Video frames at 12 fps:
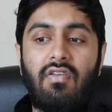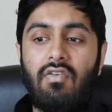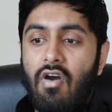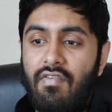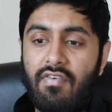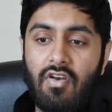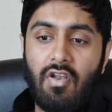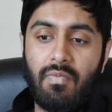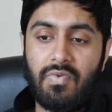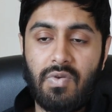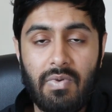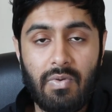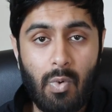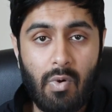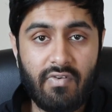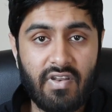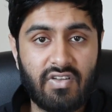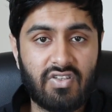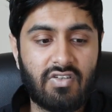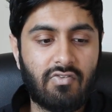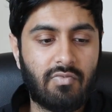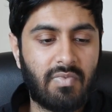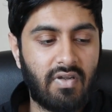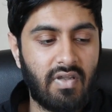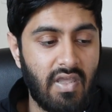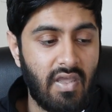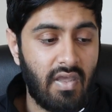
You know, other clubs should be worried in general. But,